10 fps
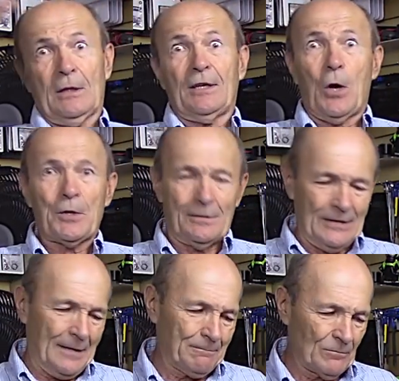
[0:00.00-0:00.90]
And all,
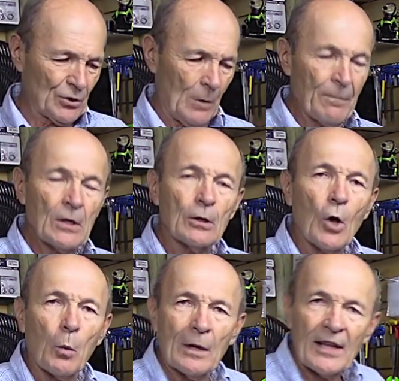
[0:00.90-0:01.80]
yeah, so you
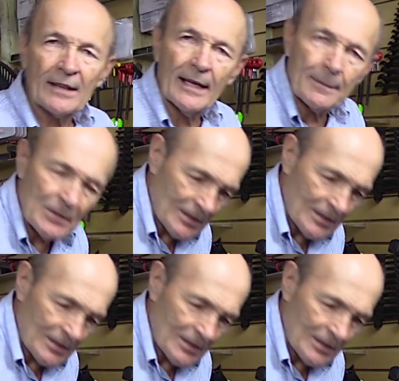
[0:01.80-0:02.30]
don't want that to happen.